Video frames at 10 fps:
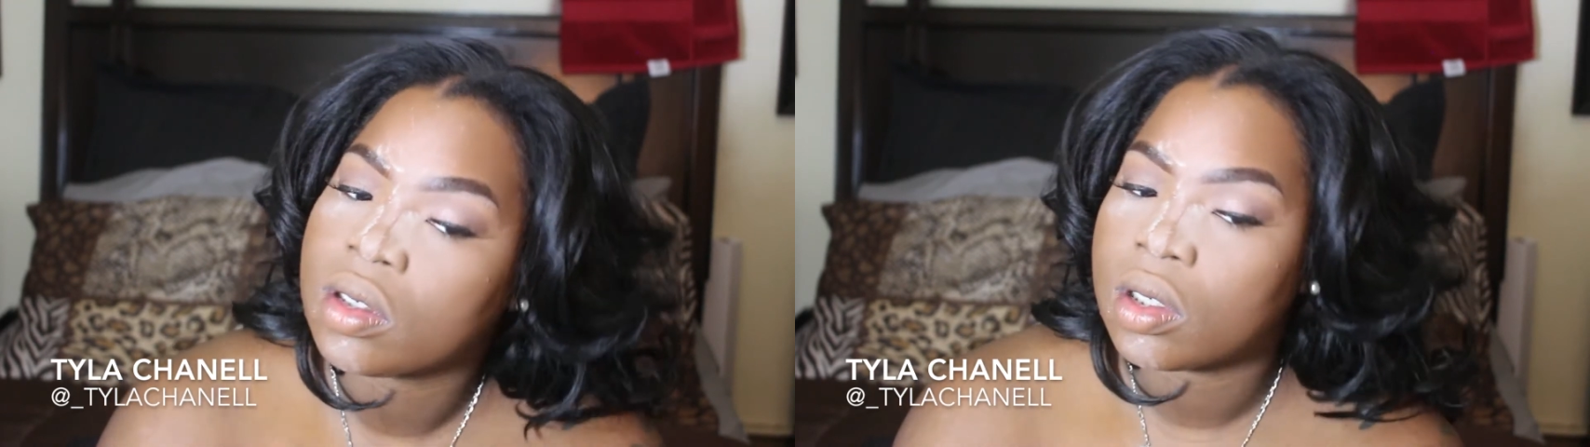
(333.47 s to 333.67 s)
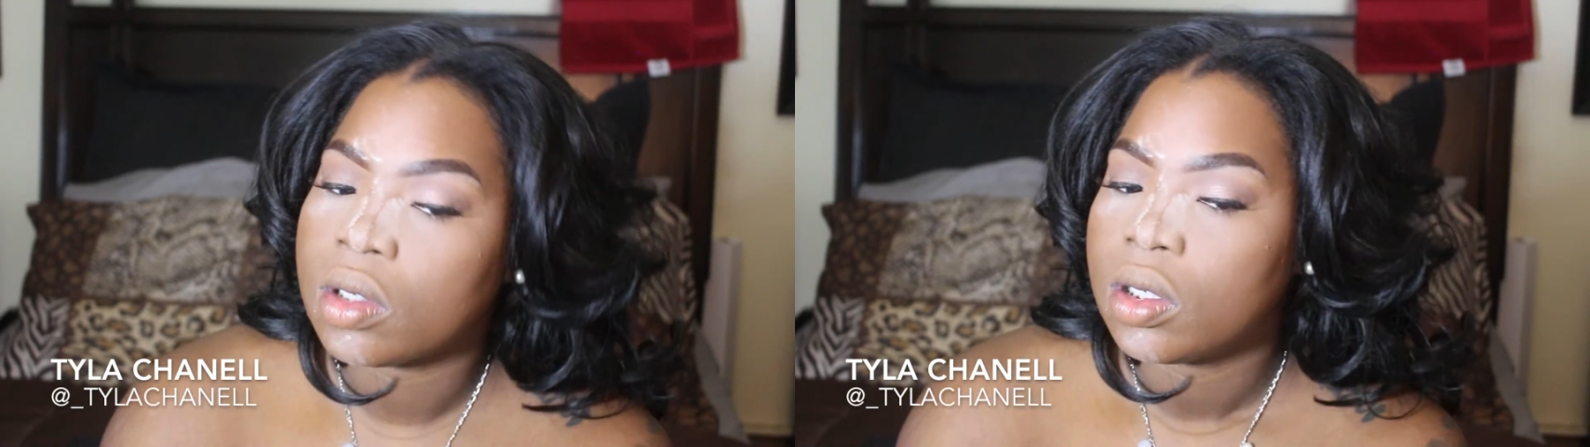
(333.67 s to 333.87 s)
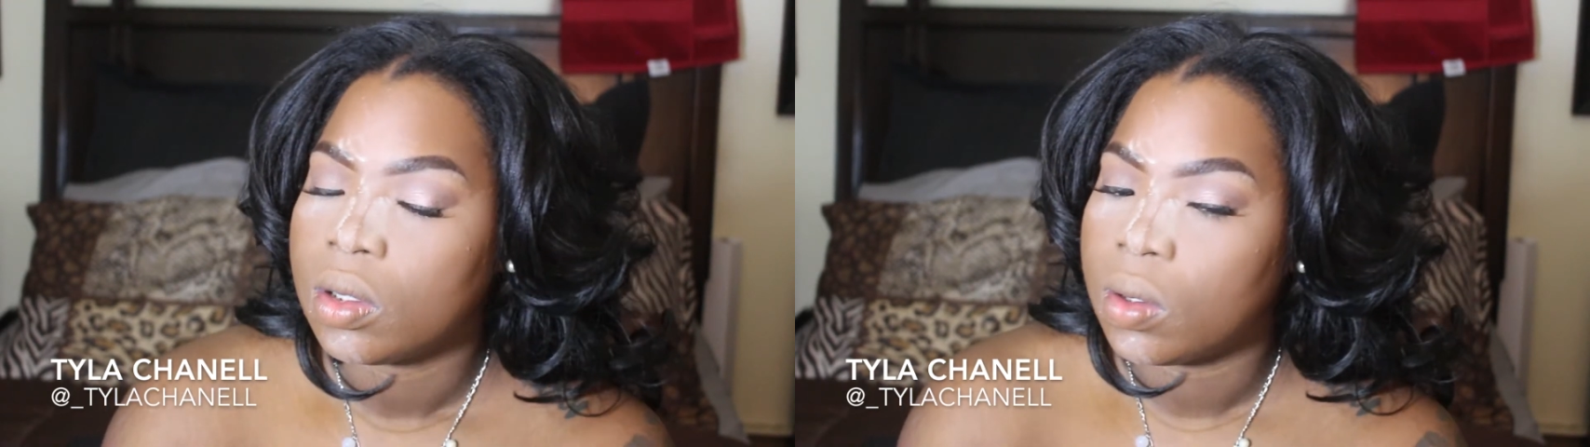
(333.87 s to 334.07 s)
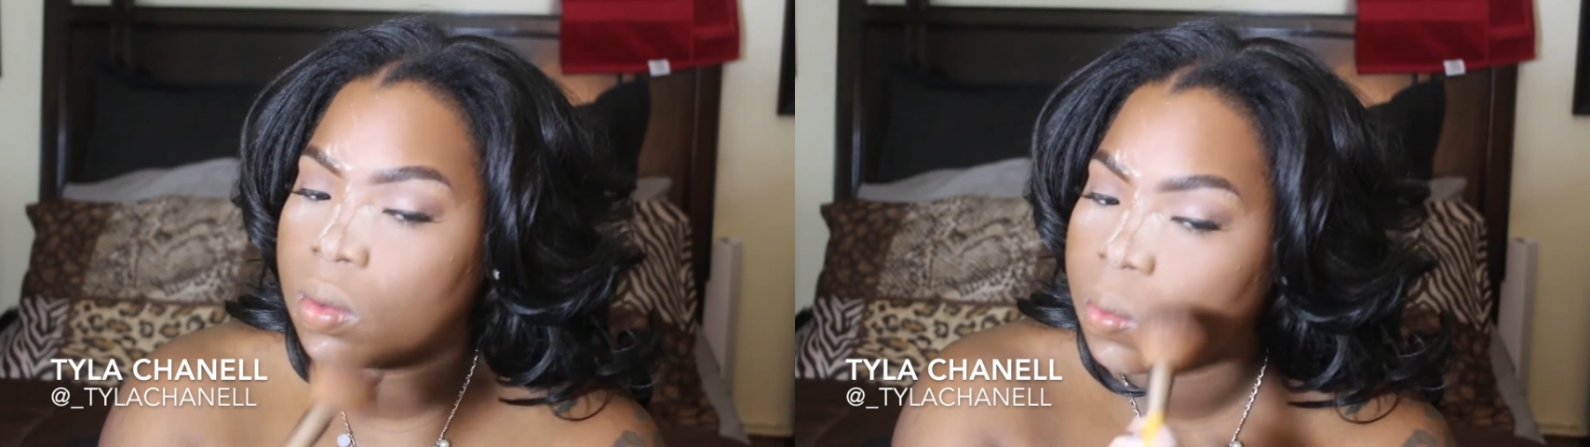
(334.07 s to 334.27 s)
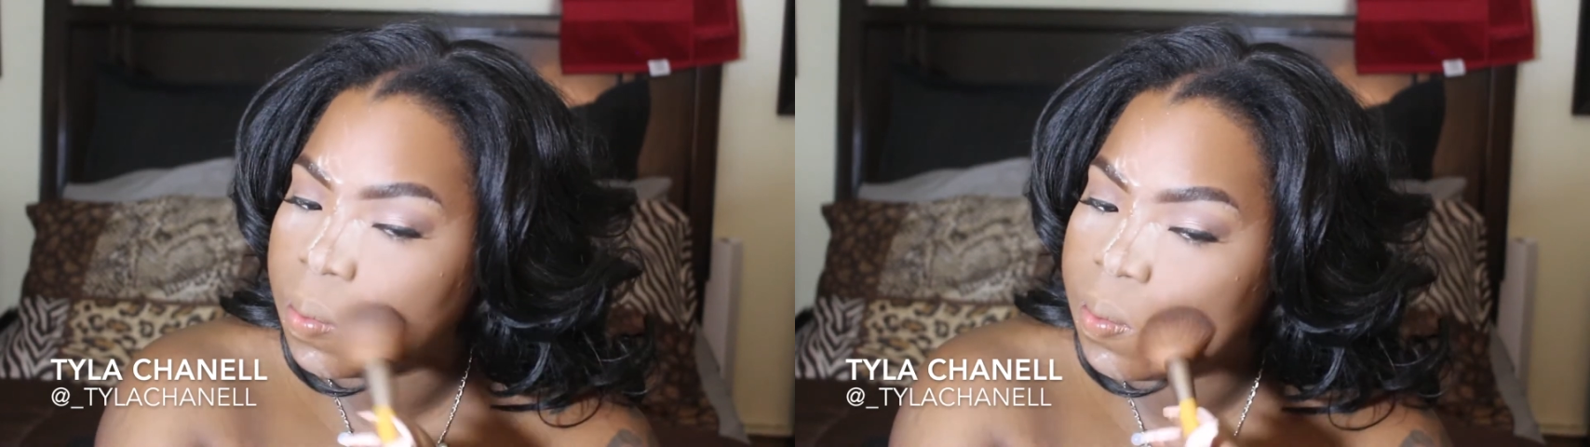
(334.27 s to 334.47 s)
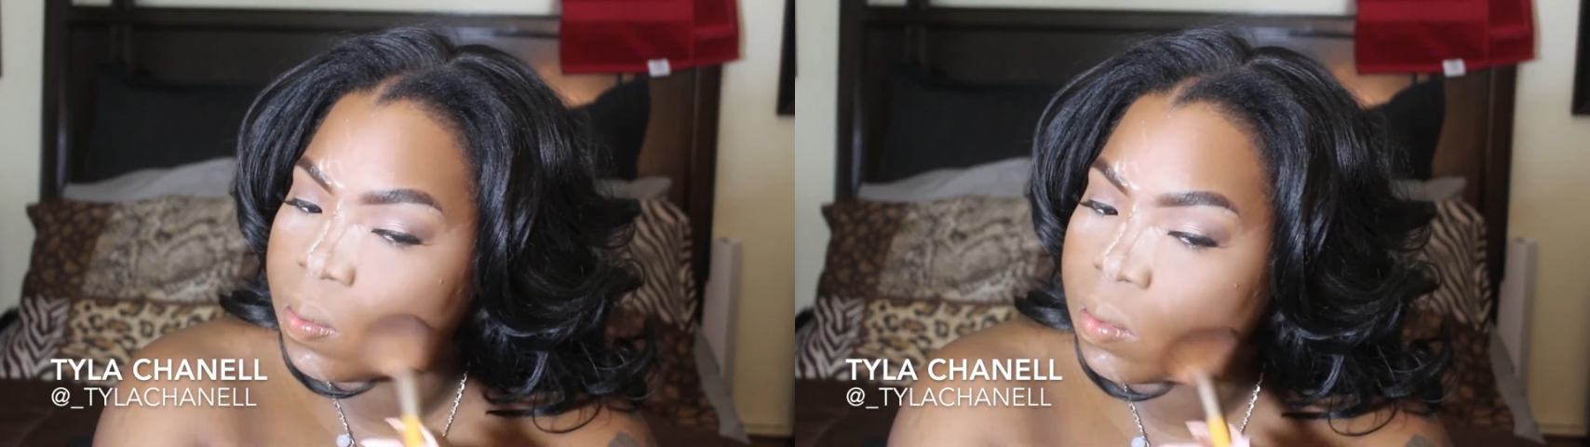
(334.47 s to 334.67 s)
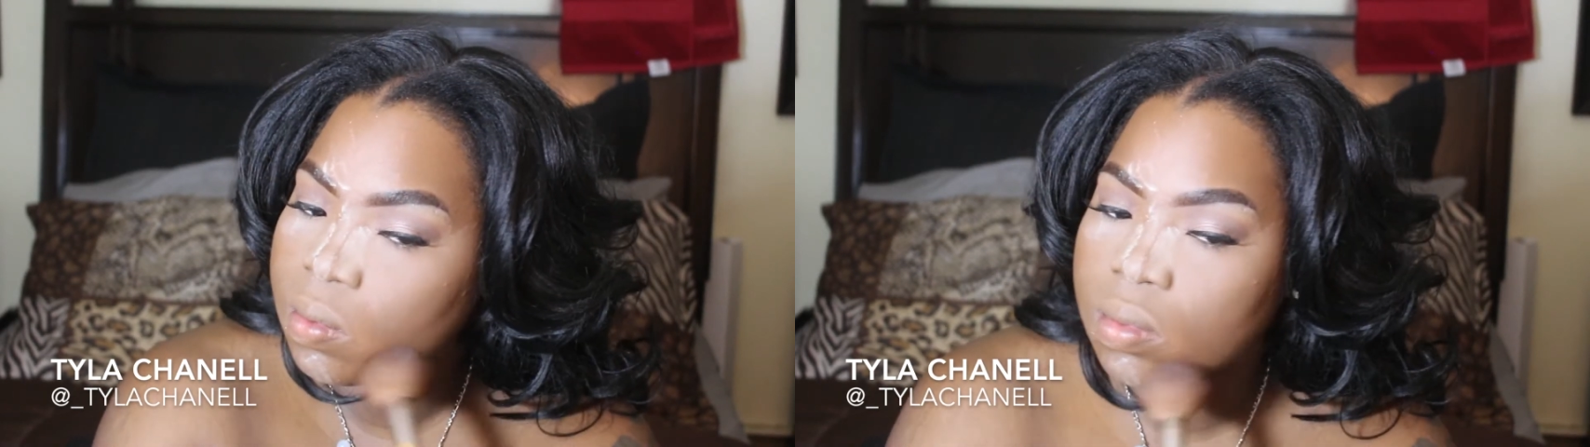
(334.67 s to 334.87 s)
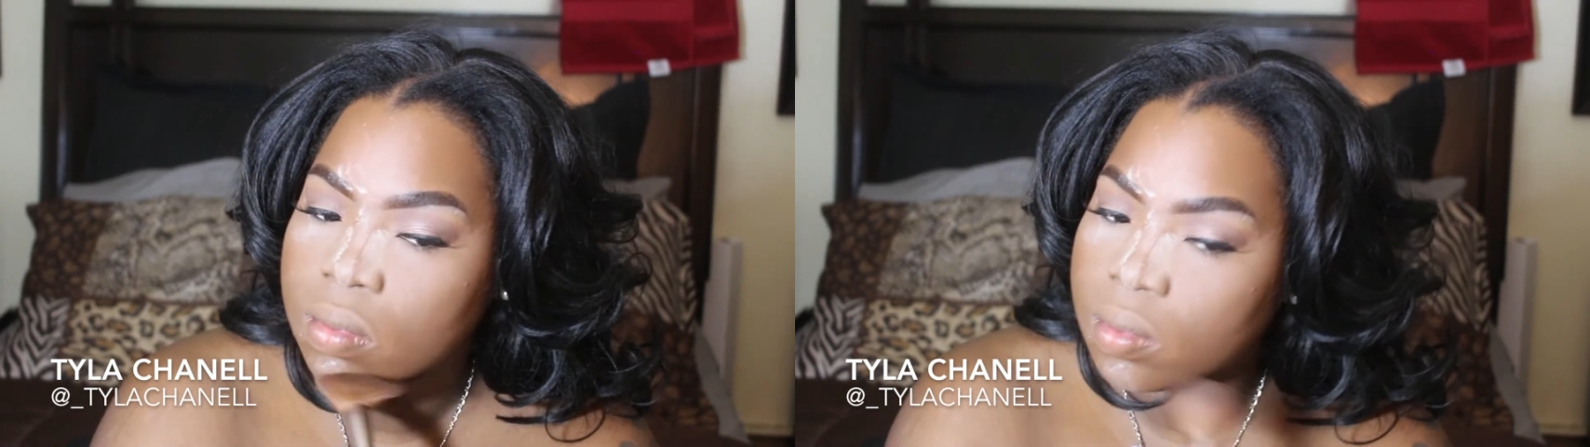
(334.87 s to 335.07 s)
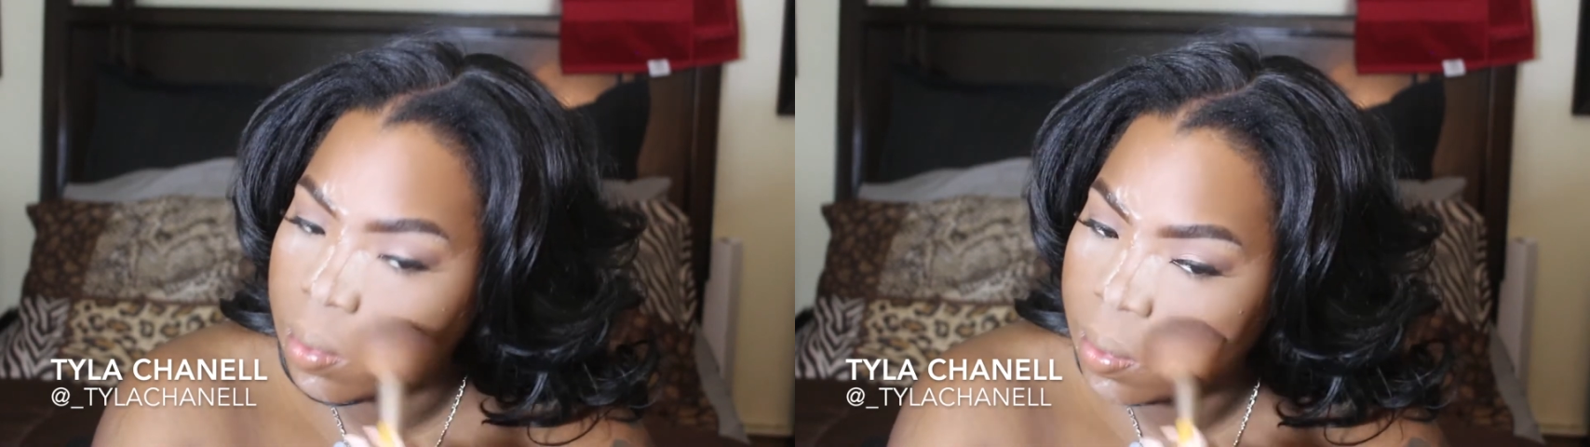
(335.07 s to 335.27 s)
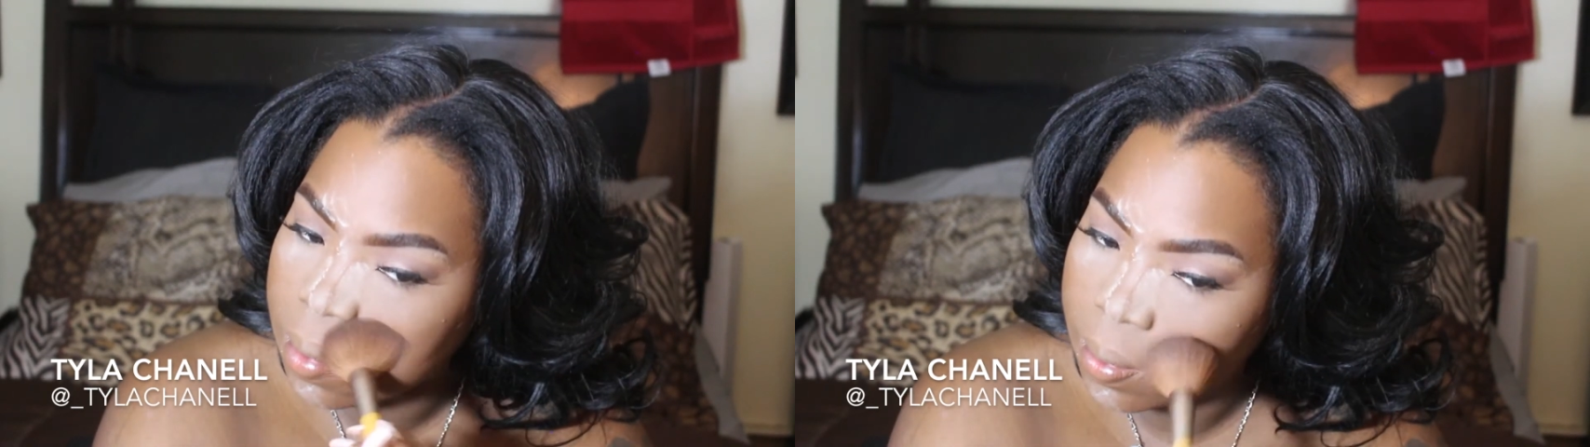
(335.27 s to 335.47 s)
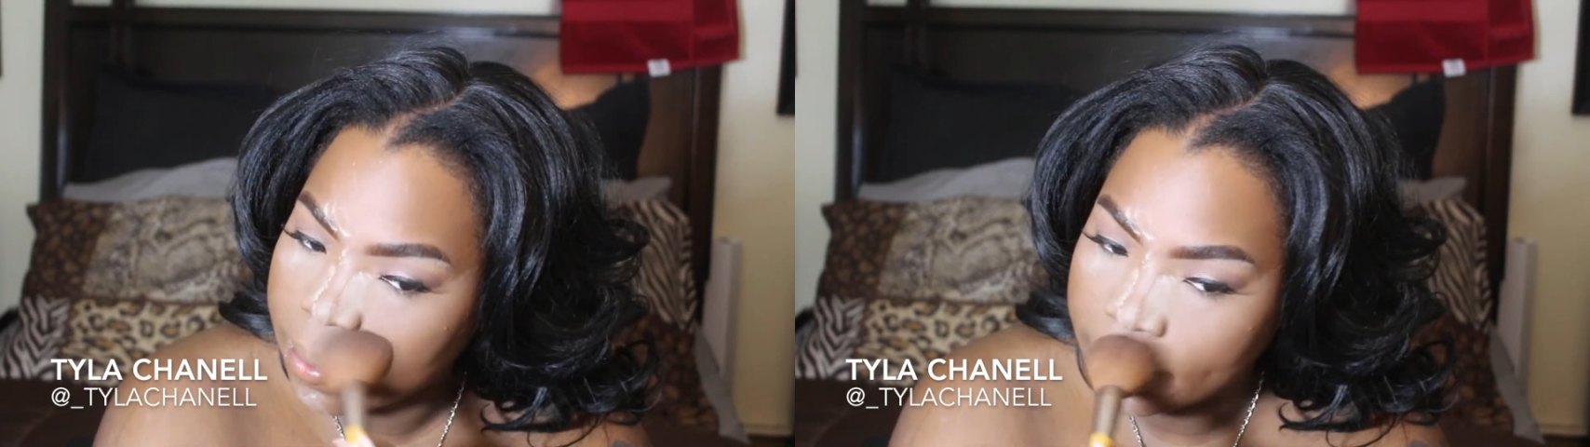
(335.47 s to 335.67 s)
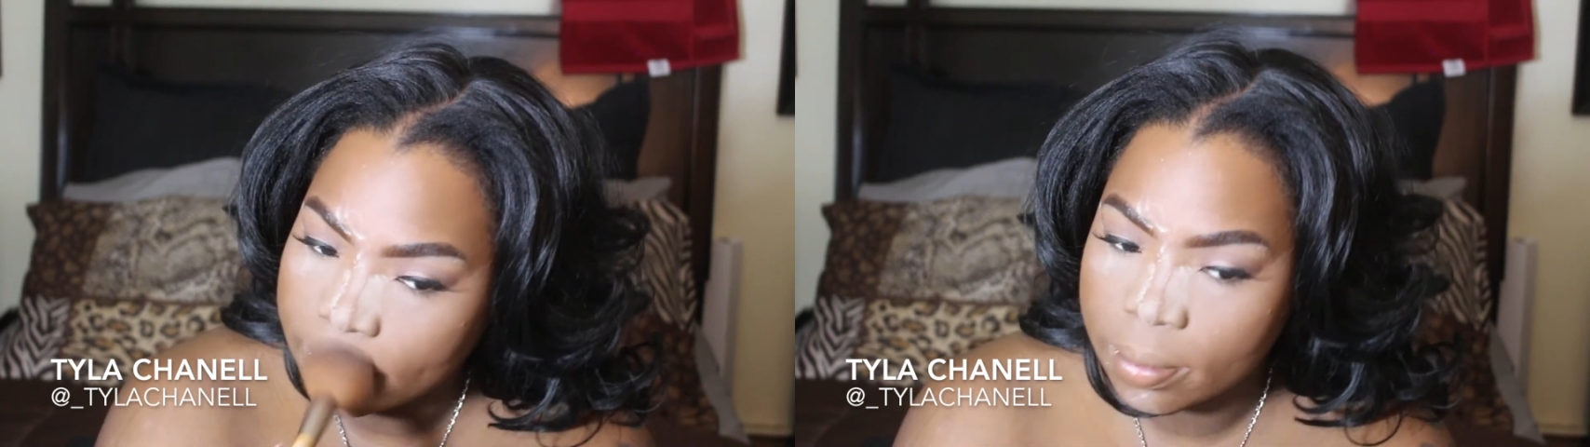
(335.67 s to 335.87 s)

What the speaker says: It's a powder by Iman.